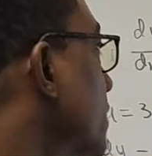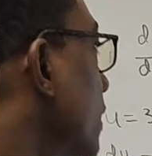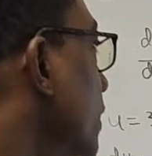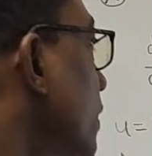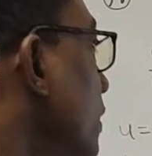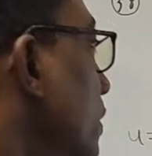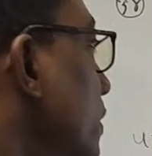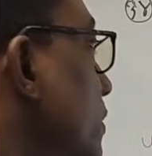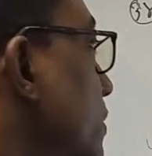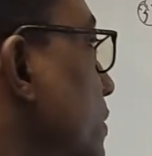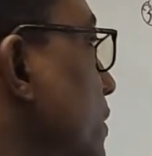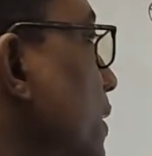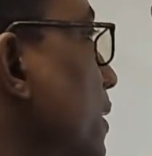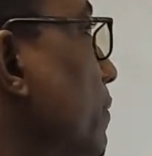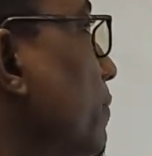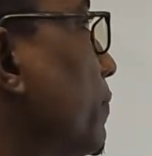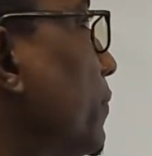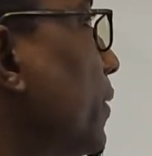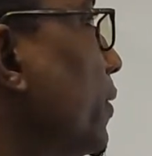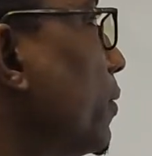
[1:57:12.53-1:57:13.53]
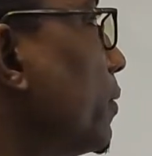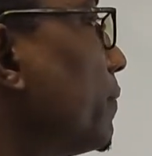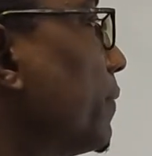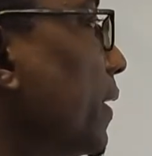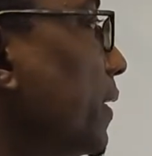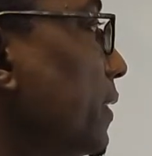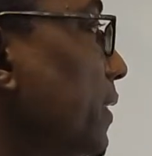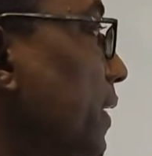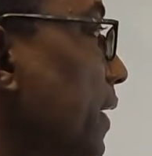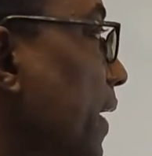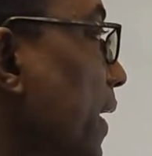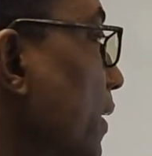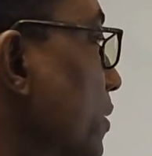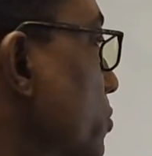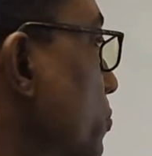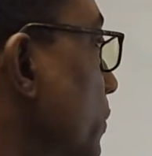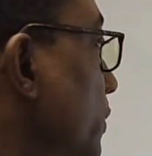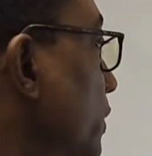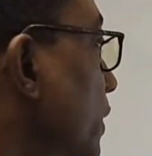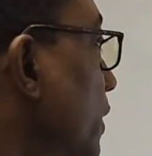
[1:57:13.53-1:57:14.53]
dv over
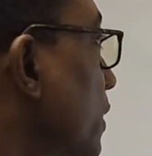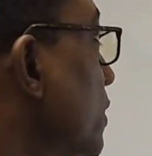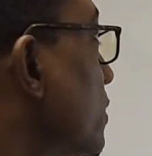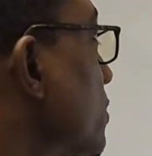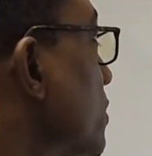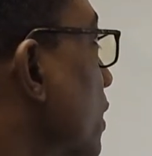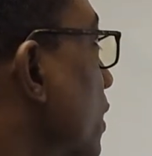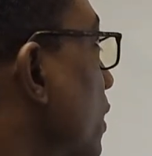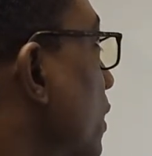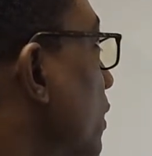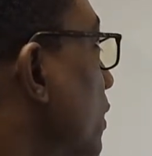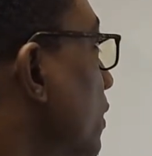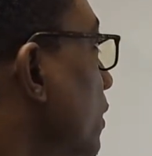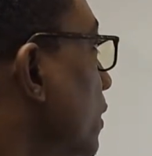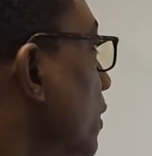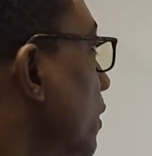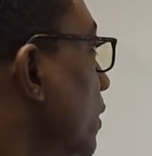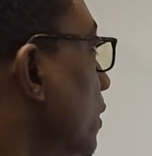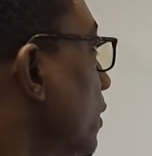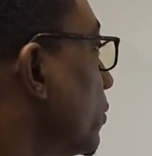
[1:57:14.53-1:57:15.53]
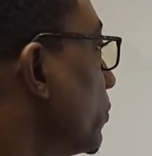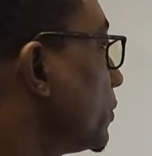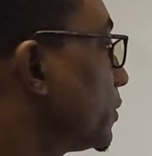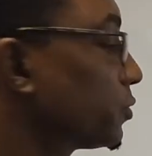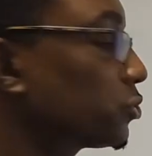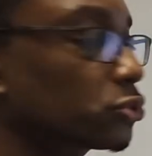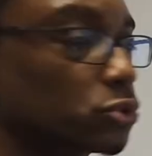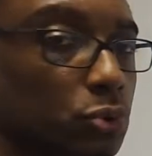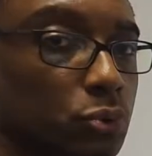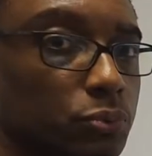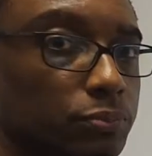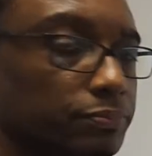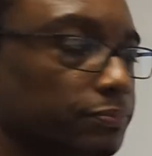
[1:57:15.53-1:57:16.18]
dx, which is 2,